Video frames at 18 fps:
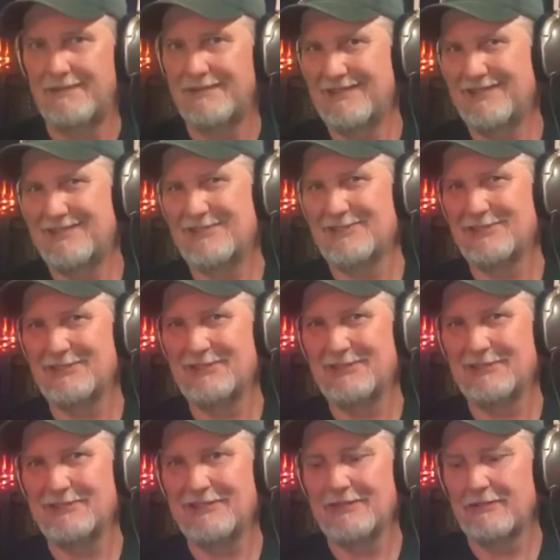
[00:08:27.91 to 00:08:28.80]
It's because of the
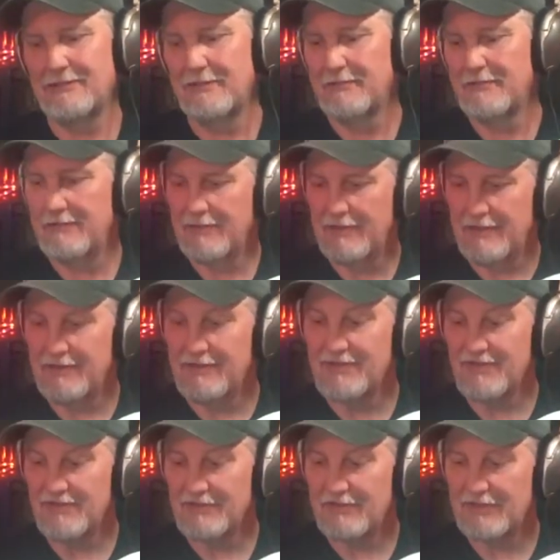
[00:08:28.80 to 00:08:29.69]
color. It
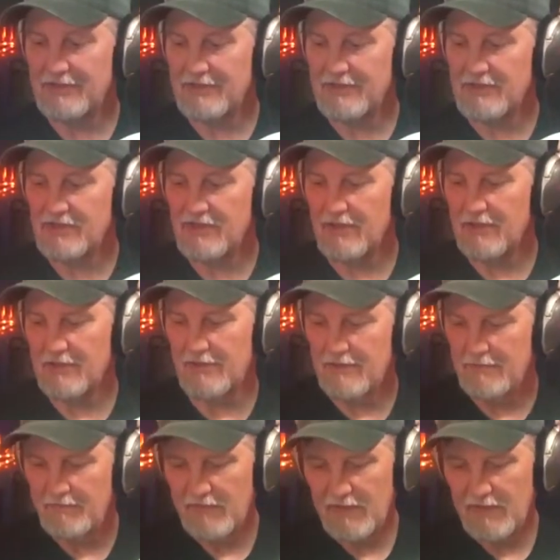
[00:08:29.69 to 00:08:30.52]
is a really nice color.